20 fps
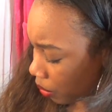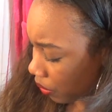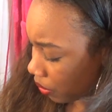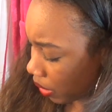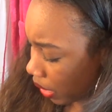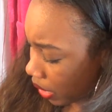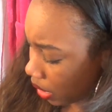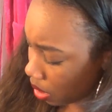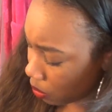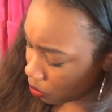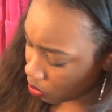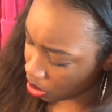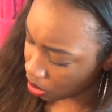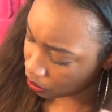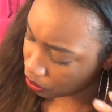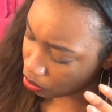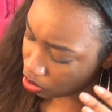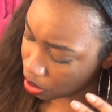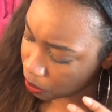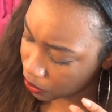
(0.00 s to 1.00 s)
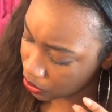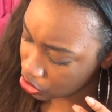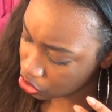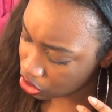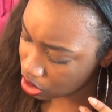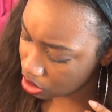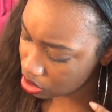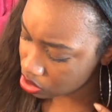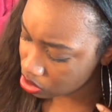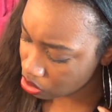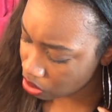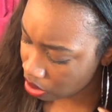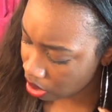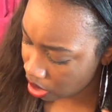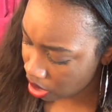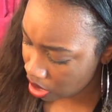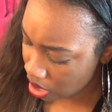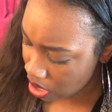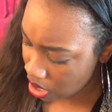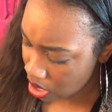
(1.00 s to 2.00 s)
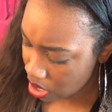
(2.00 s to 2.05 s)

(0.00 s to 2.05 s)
with like a more affordable drugstore.